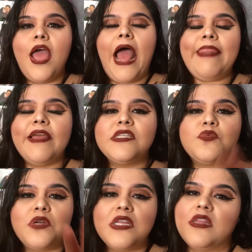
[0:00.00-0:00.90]
And that's
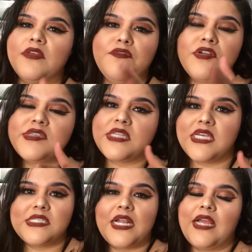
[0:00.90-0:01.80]
one of the first
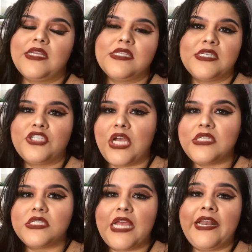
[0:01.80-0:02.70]
things that I
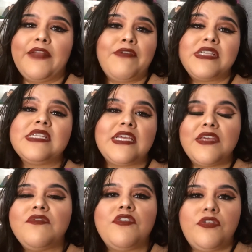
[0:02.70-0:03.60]
suggest and advice I
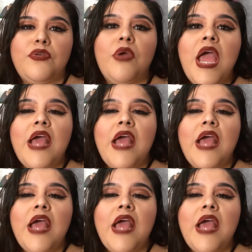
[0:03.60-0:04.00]
give to you